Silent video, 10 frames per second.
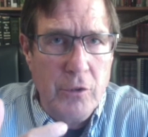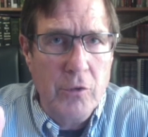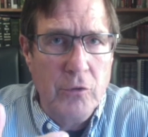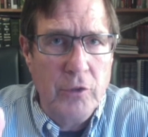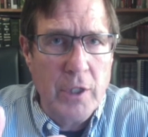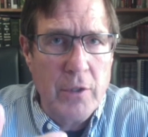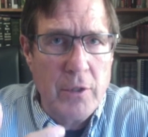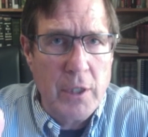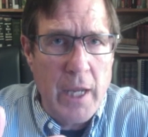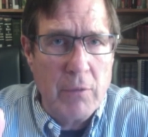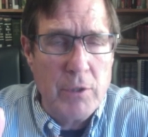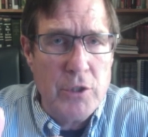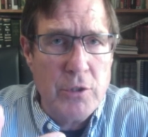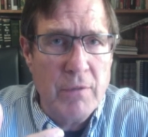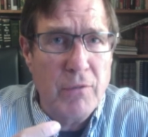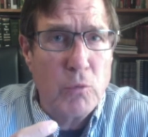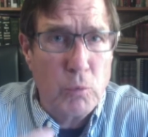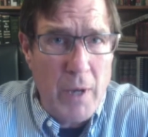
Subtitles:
using the language of